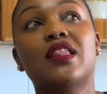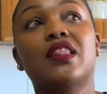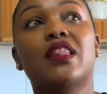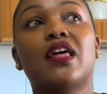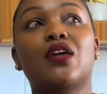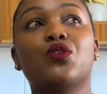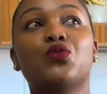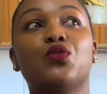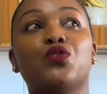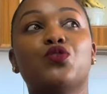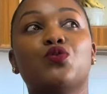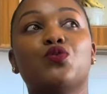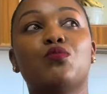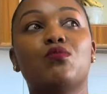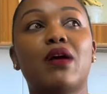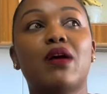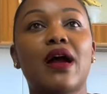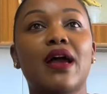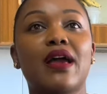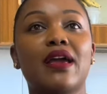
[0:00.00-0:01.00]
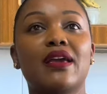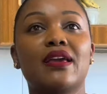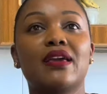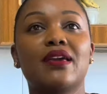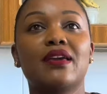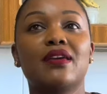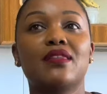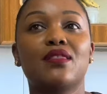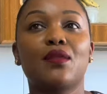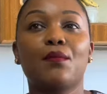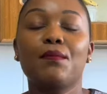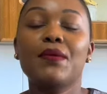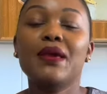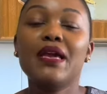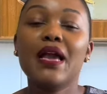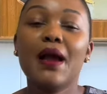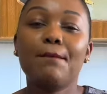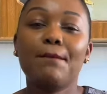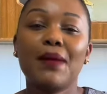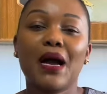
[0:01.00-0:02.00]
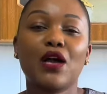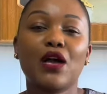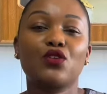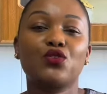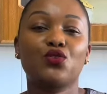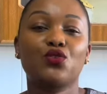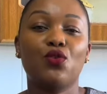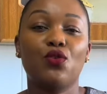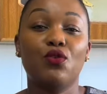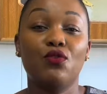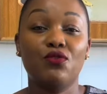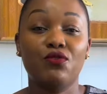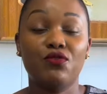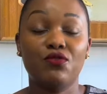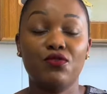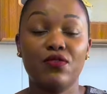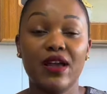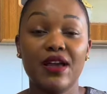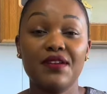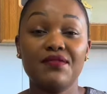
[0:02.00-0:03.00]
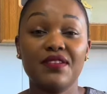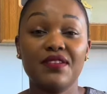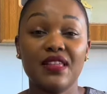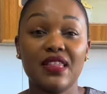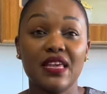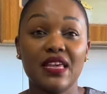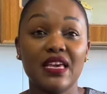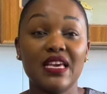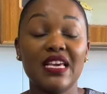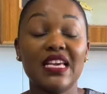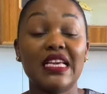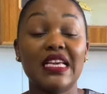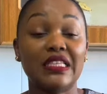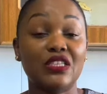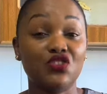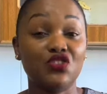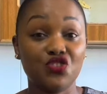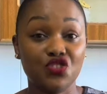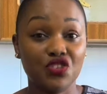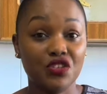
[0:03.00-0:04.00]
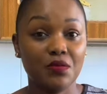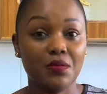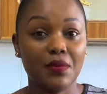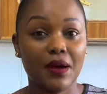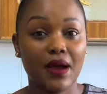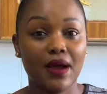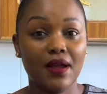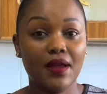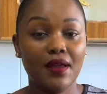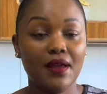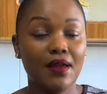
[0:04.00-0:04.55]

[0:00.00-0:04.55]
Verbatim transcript: that when you buy the bigger packs of everything it's cheaper